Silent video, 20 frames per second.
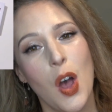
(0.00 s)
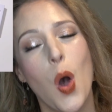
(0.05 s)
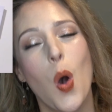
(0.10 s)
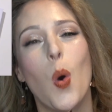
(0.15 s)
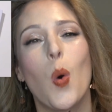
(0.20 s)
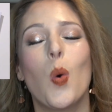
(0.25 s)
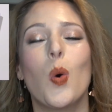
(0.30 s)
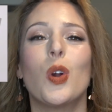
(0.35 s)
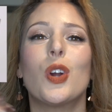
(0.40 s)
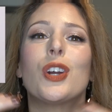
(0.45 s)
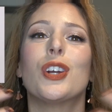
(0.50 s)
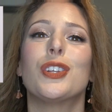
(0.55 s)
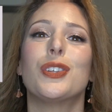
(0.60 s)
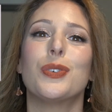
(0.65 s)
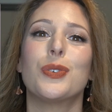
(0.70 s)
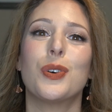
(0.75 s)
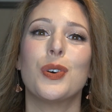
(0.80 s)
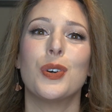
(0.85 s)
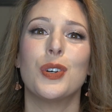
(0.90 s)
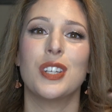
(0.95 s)
or
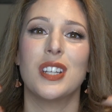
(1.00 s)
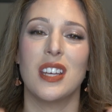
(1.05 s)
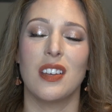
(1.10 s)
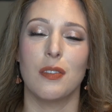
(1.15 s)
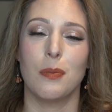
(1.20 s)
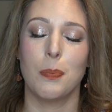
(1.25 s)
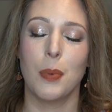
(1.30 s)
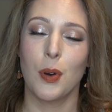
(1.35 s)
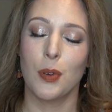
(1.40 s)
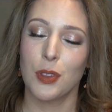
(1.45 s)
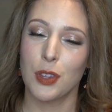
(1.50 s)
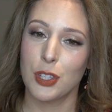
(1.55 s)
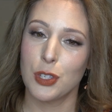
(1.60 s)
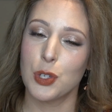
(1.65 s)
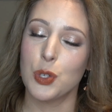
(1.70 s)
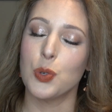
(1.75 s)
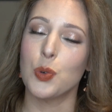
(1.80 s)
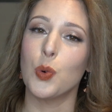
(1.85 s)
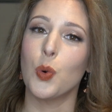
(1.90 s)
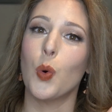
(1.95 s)
you could give both
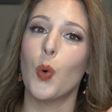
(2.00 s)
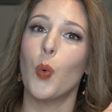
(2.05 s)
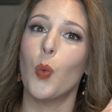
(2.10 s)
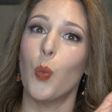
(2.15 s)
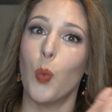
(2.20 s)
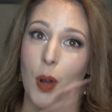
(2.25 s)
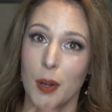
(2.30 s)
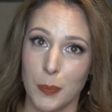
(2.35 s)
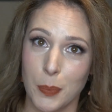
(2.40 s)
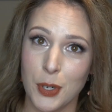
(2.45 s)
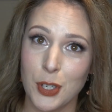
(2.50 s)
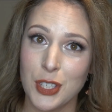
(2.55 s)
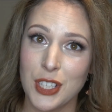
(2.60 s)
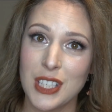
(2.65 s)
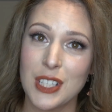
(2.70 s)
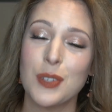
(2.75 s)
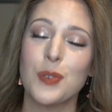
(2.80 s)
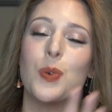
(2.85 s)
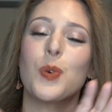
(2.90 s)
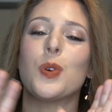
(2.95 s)
to one
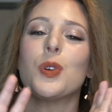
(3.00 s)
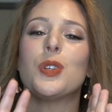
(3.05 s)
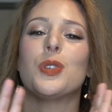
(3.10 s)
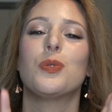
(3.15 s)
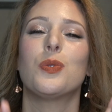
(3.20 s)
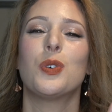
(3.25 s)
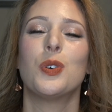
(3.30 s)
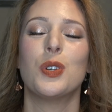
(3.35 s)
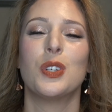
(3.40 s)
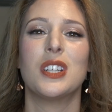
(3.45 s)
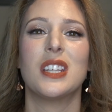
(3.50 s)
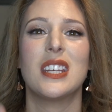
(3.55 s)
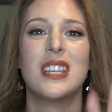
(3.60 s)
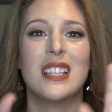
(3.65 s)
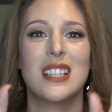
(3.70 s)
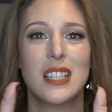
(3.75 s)
person, or you could